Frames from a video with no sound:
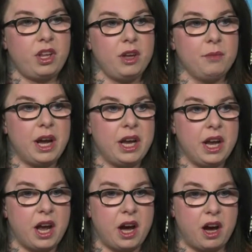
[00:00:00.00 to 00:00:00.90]

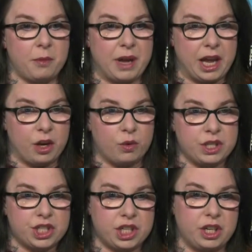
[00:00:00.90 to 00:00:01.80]
my
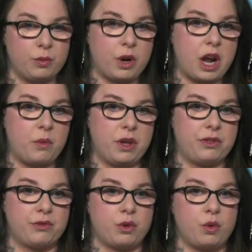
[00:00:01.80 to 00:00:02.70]
anguish, and what I
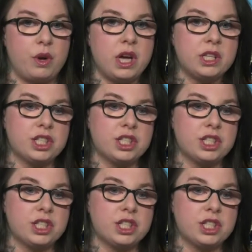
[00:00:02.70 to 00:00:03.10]
went through